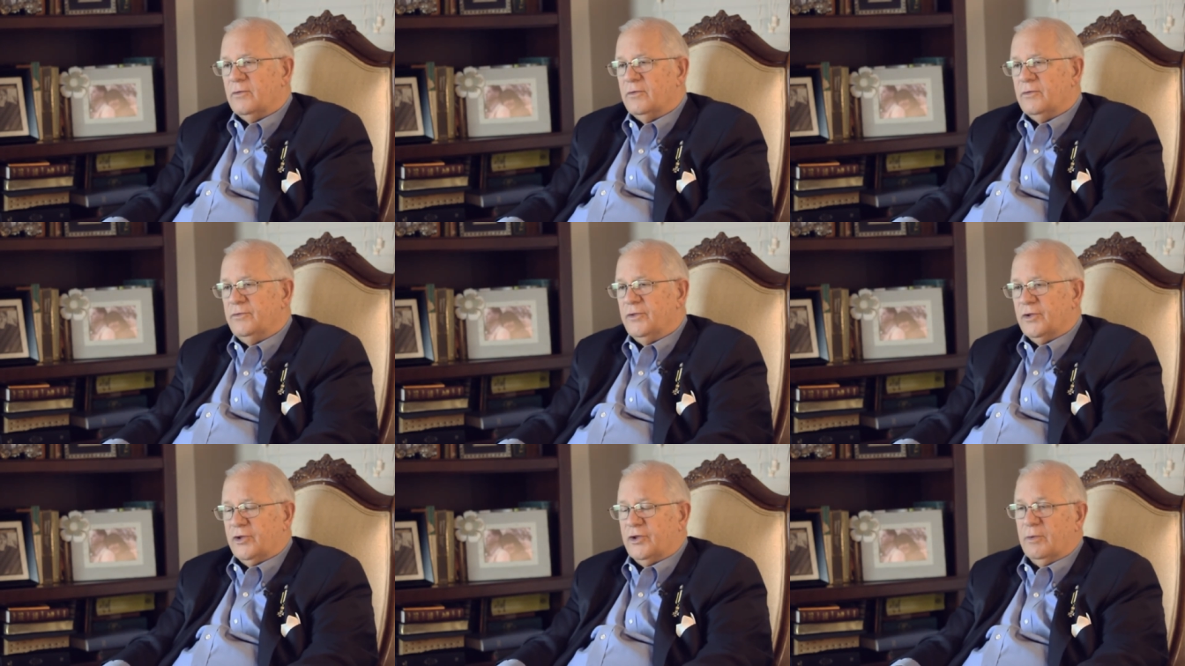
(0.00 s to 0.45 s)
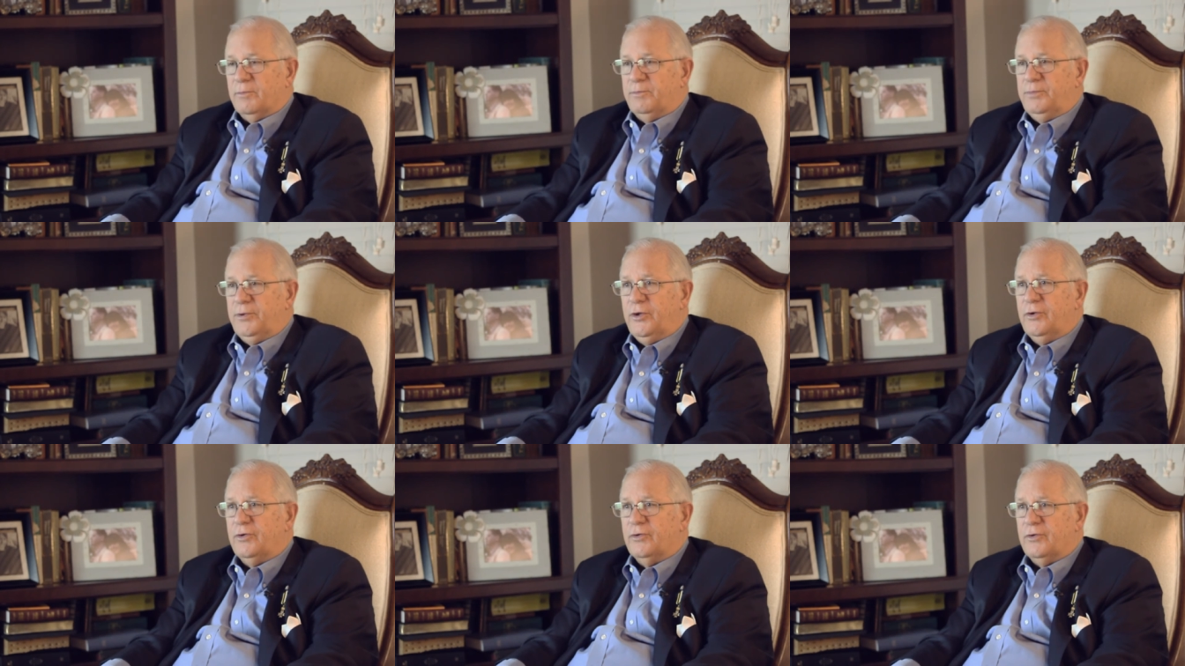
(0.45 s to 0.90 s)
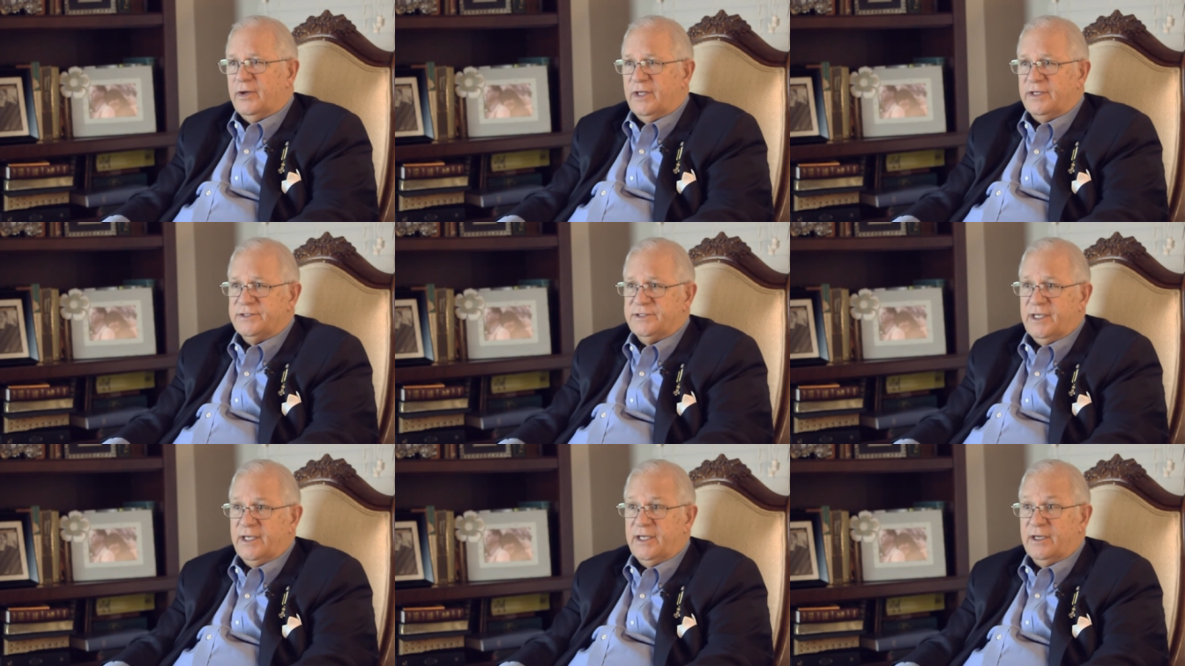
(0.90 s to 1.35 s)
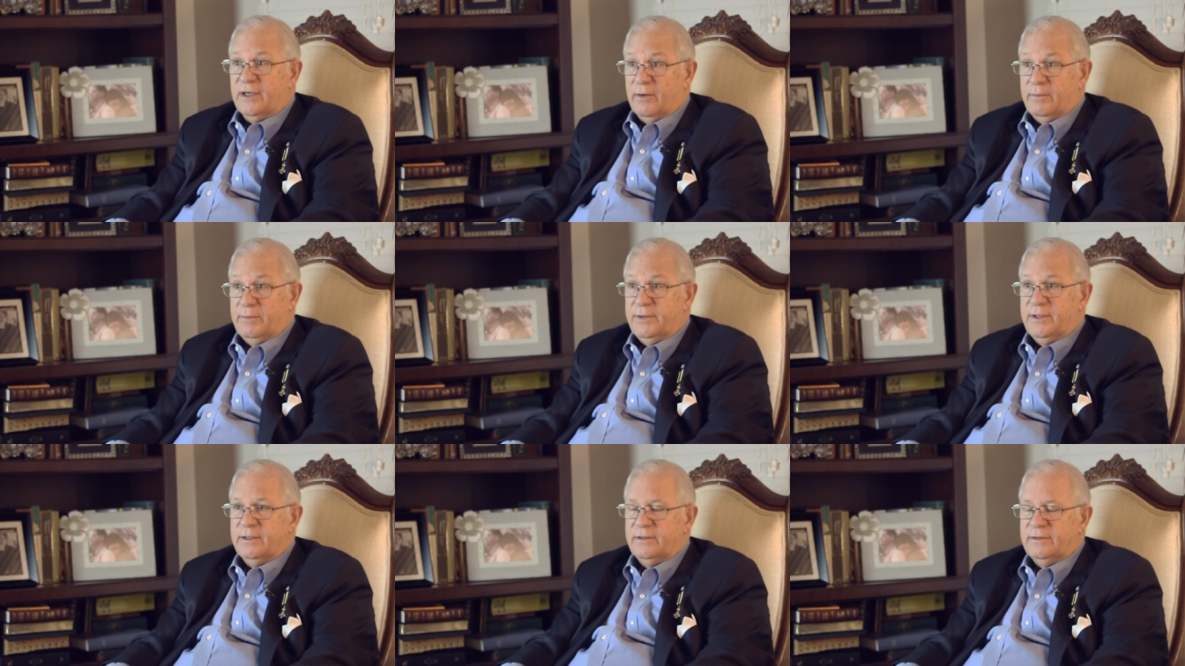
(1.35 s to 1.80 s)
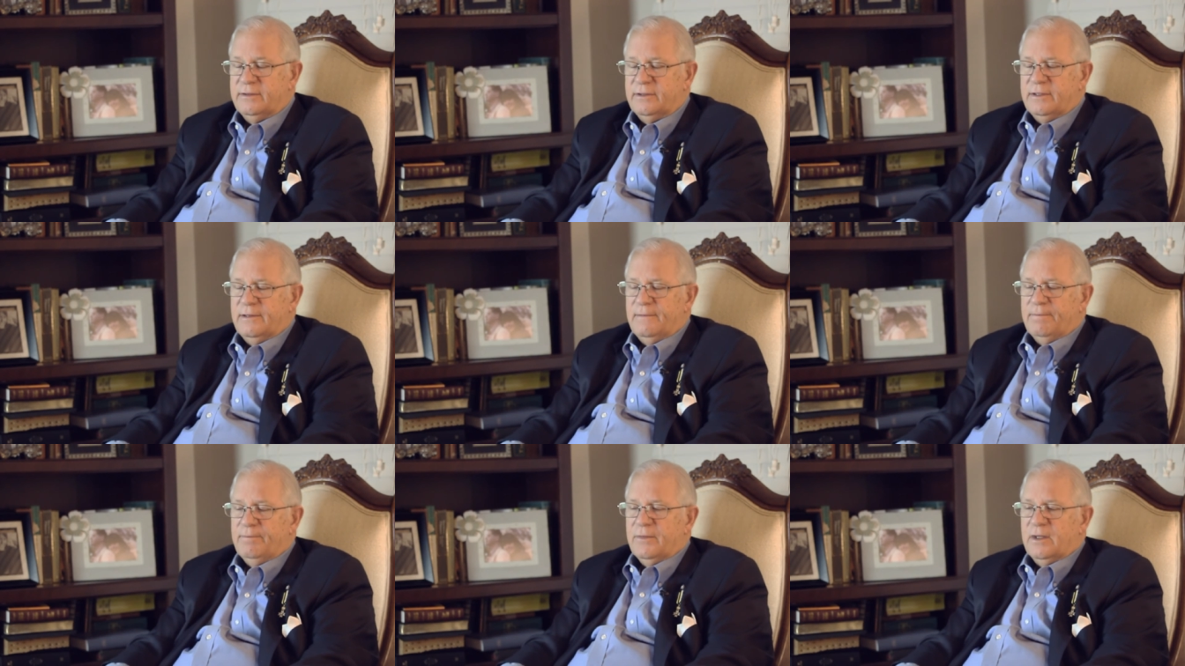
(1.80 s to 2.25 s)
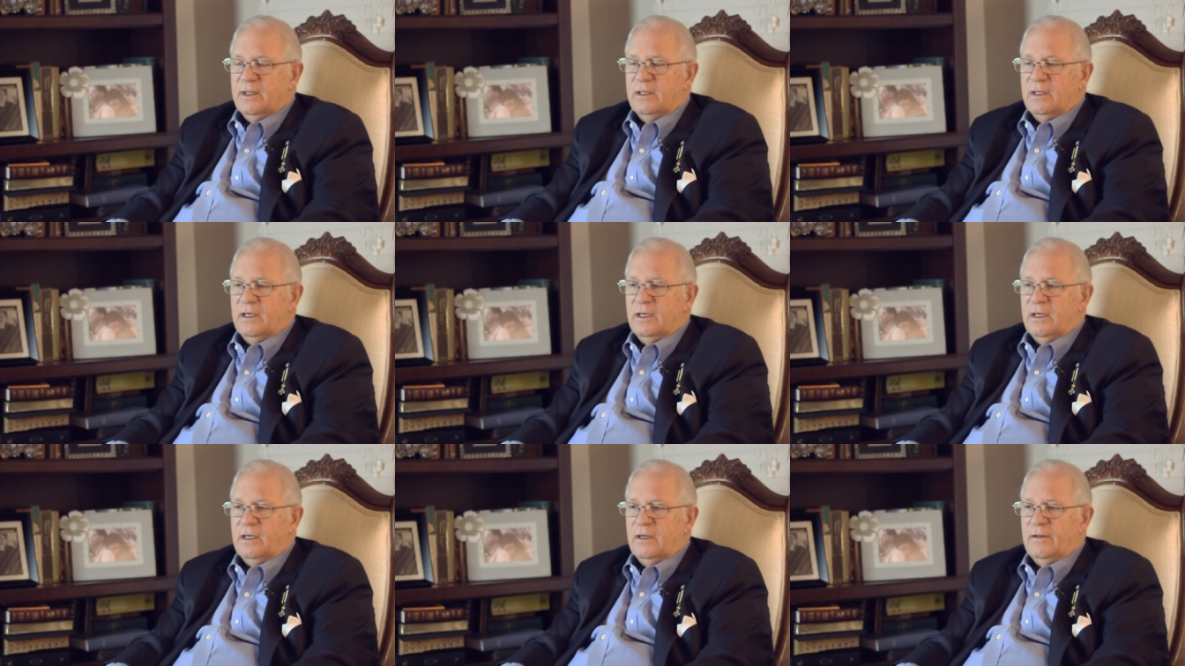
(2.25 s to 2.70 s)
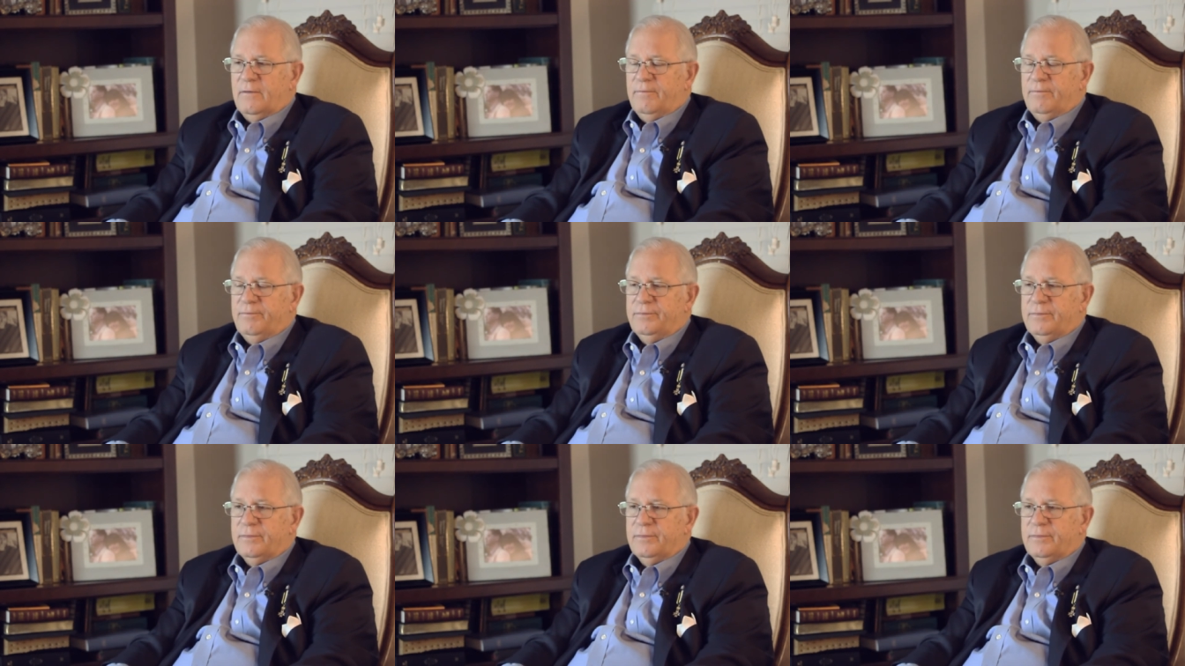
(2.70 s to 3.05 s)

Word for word: The computer has helped. I